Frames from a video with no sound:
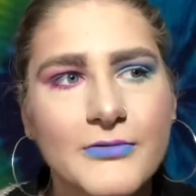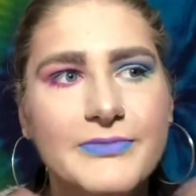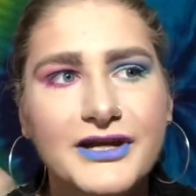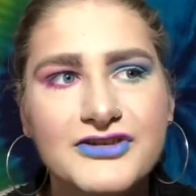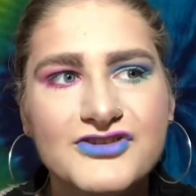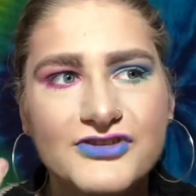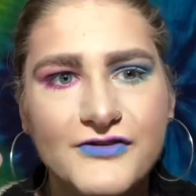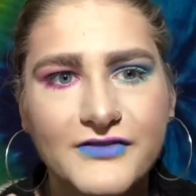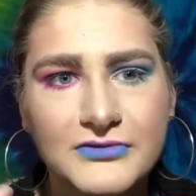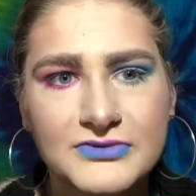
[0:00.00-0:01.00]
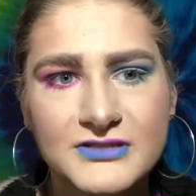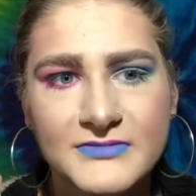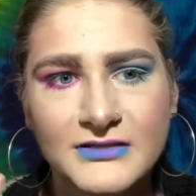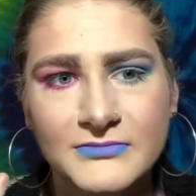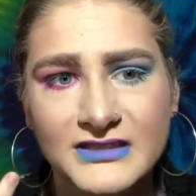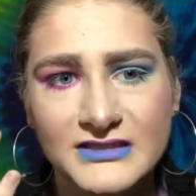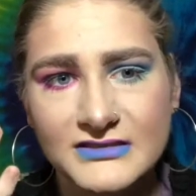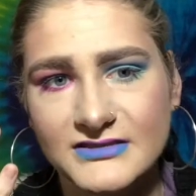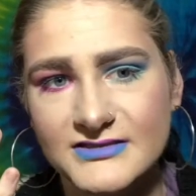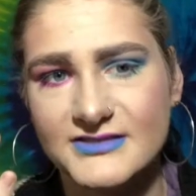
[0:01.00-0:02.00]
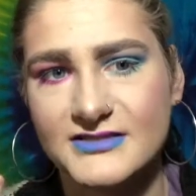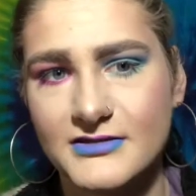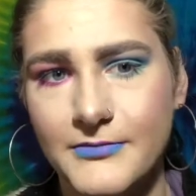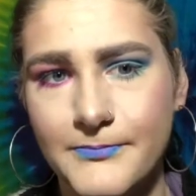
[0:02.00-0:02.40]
Being gender fluid to me means